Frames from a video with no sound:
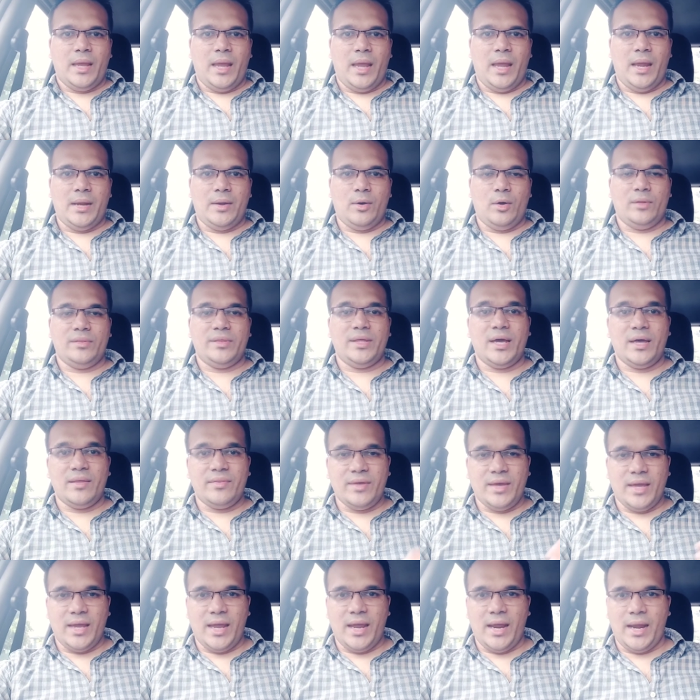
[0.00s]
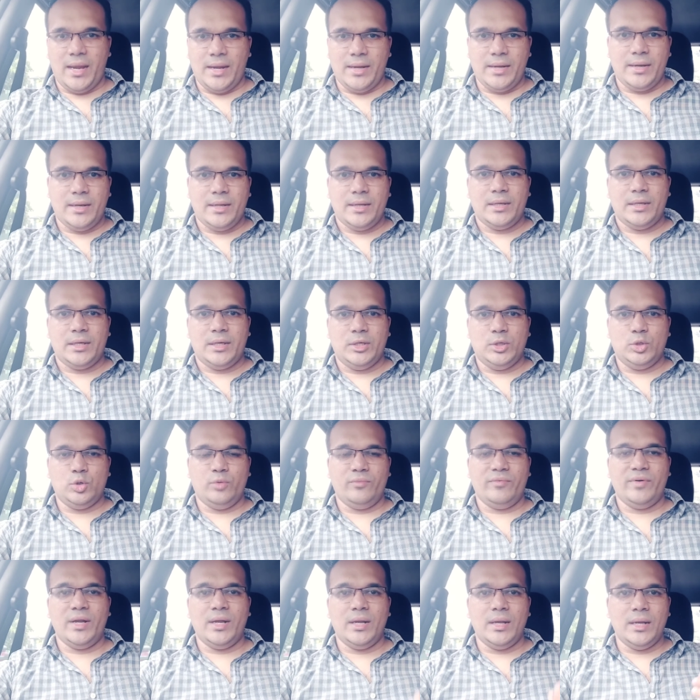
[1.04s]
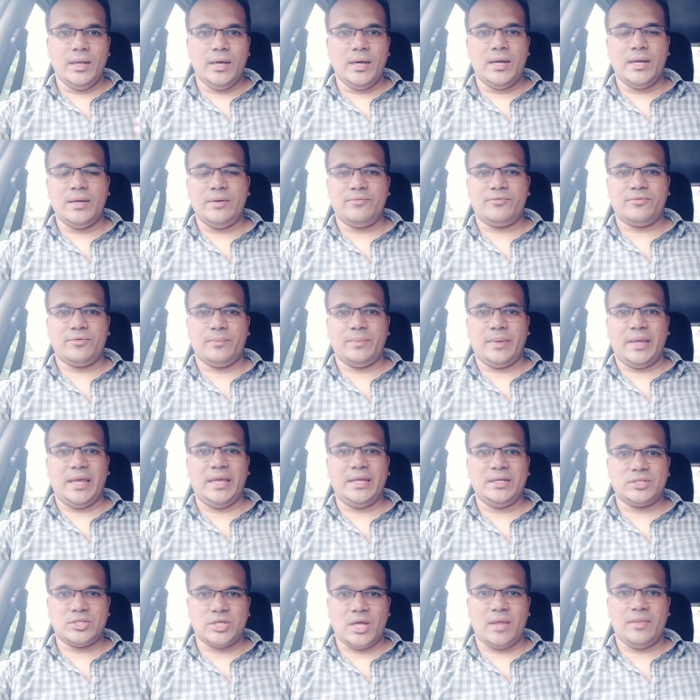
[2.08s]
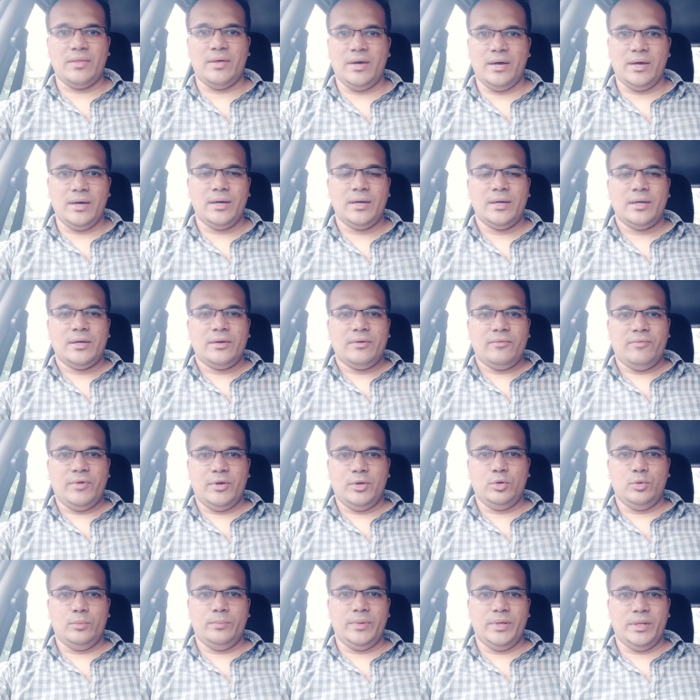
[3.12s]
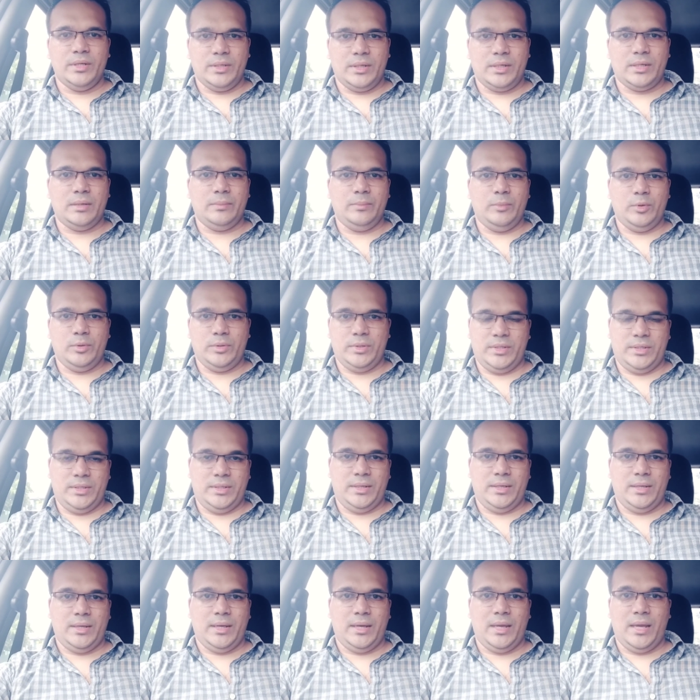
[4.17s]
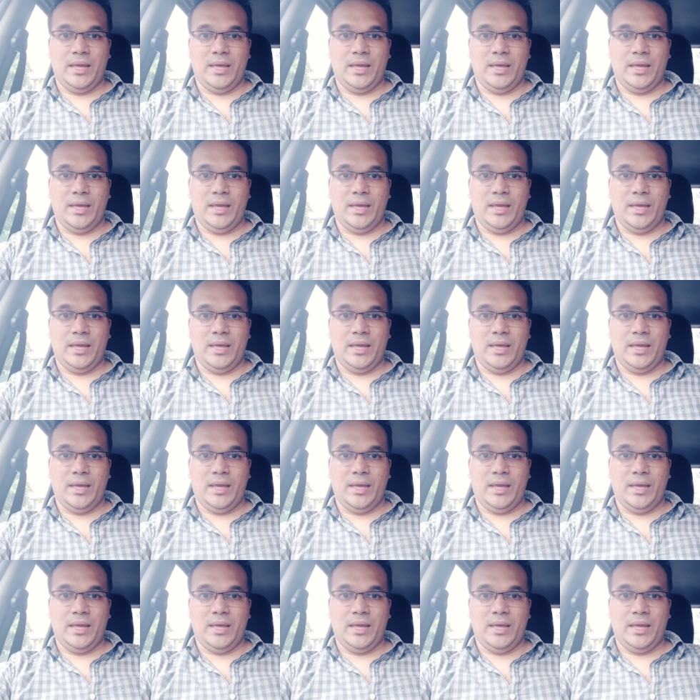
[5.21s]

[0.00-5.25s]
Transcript: and on the other hand, you will learn from each other when you build community,